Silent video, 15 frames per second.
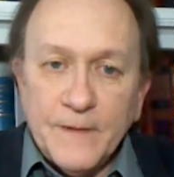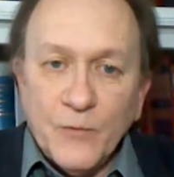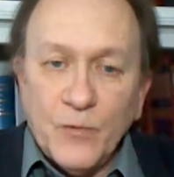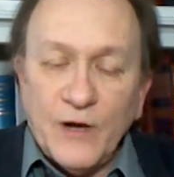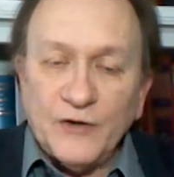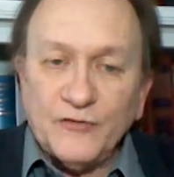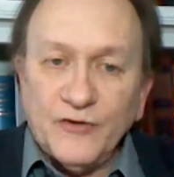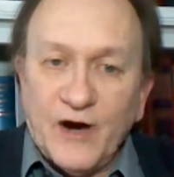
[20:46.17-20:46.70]

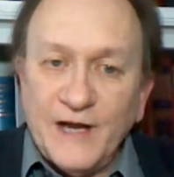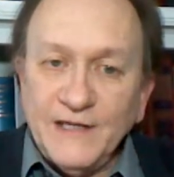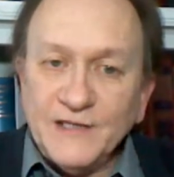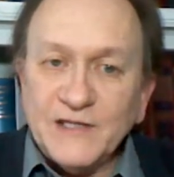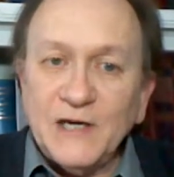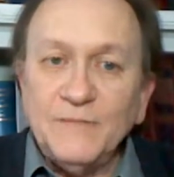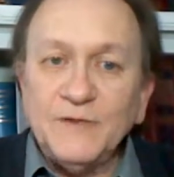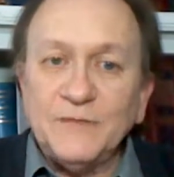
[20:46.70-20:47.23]
When
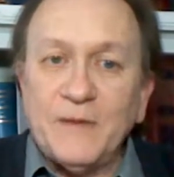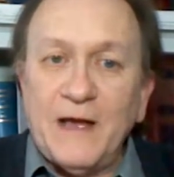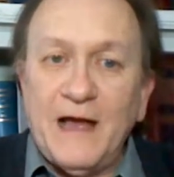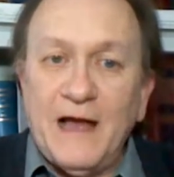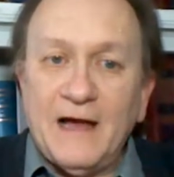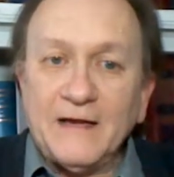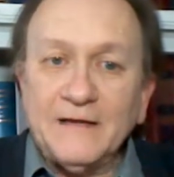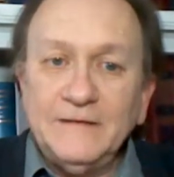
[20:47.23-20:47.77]
Christ comes
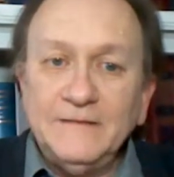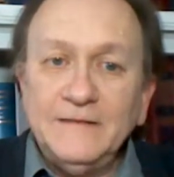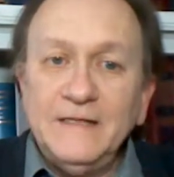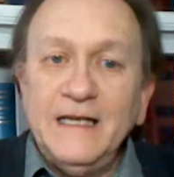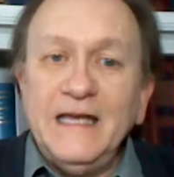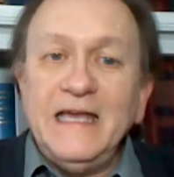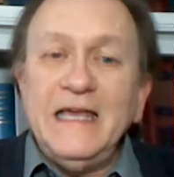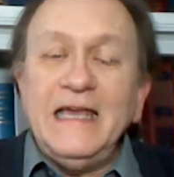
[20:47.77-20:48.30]
back,
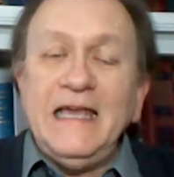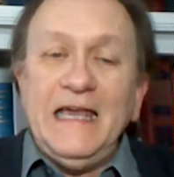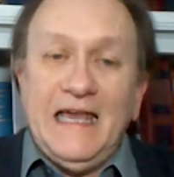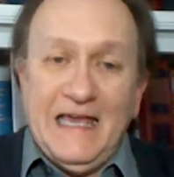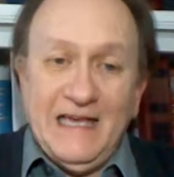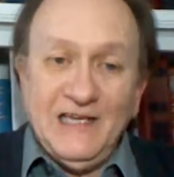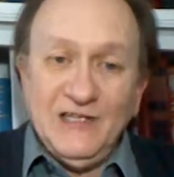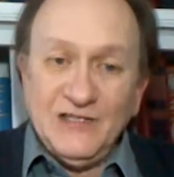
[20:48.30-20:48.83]

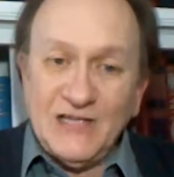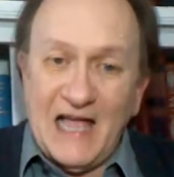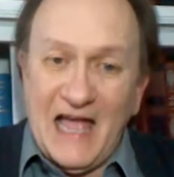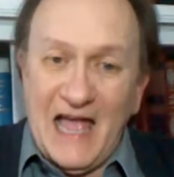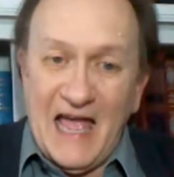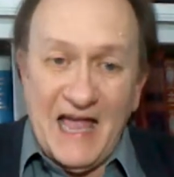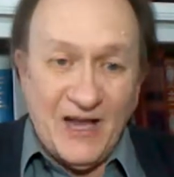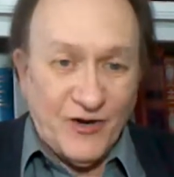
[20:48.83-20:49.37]
his
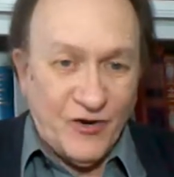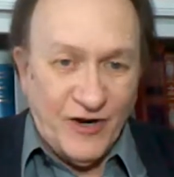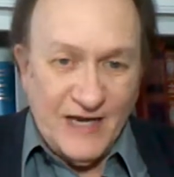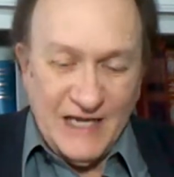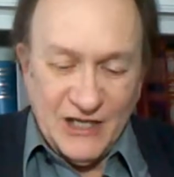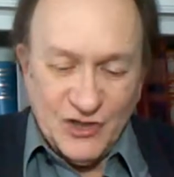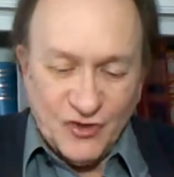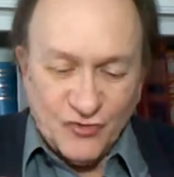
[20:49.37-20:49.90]
anger,
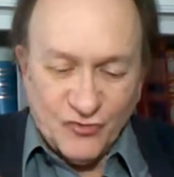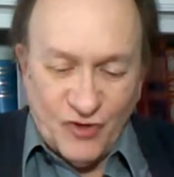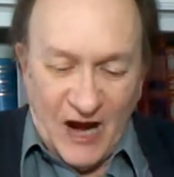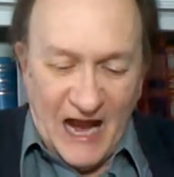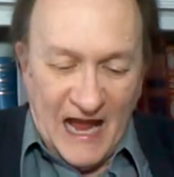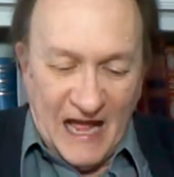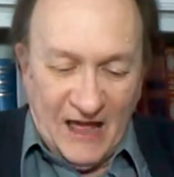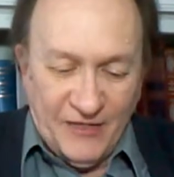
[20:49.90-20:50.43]
his
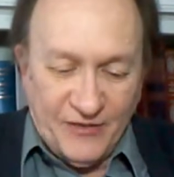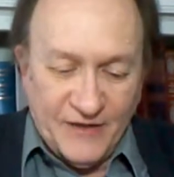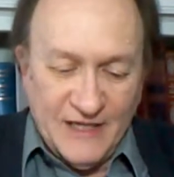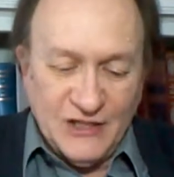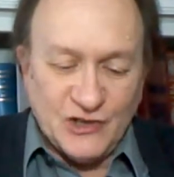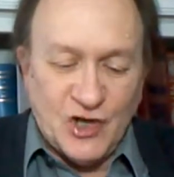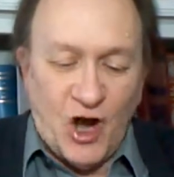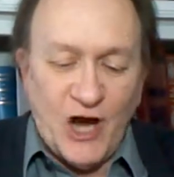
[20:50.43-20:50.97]
wrath
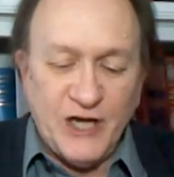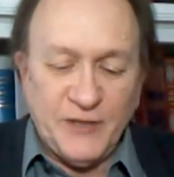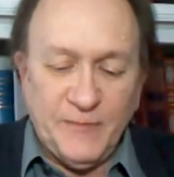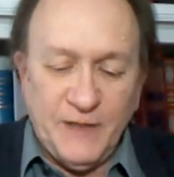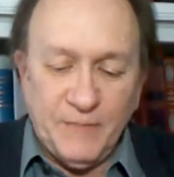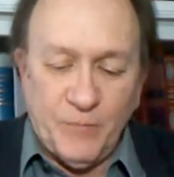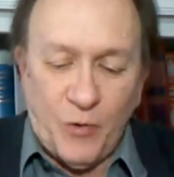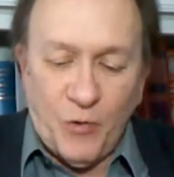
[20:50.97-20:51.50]
is going to
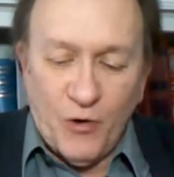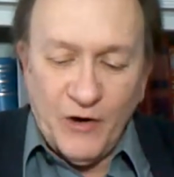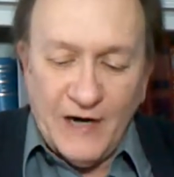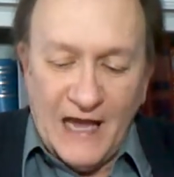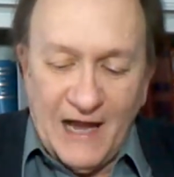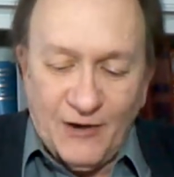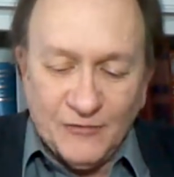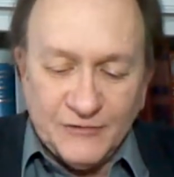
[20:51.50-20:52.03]
be poured
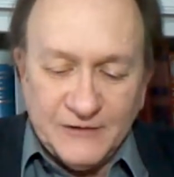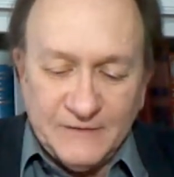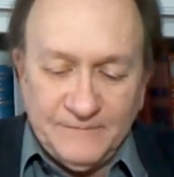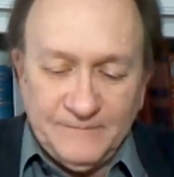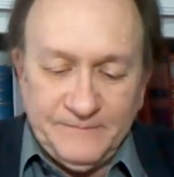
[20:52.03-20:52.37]
out